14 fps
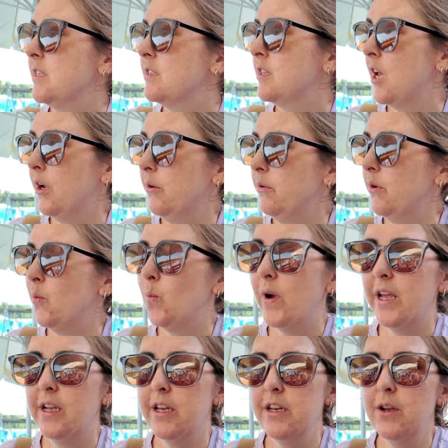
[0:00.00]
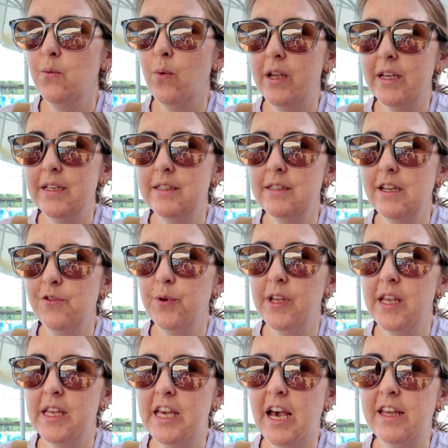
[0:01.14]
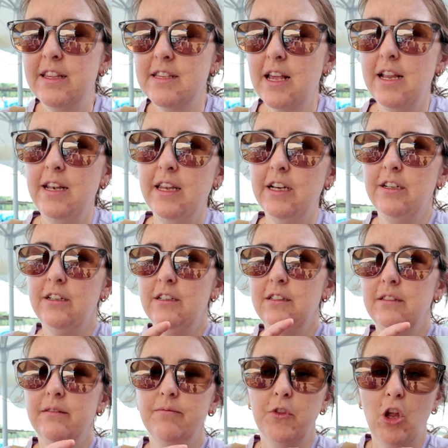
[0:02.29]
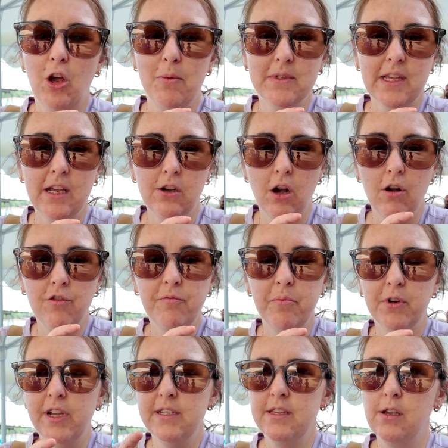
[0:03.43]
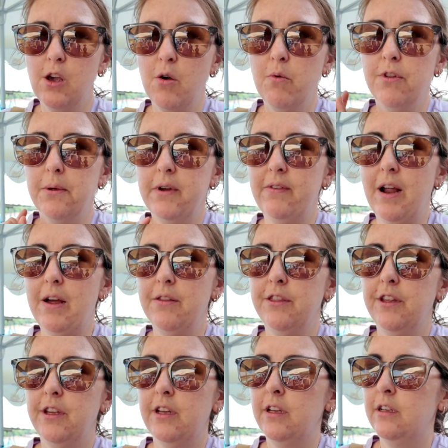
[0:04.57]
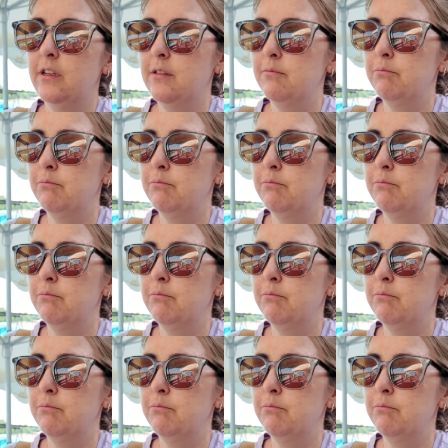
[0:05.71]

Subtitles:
So we're going to wait and see if we can get, there's like little, almost like golf buggies that go all the way around the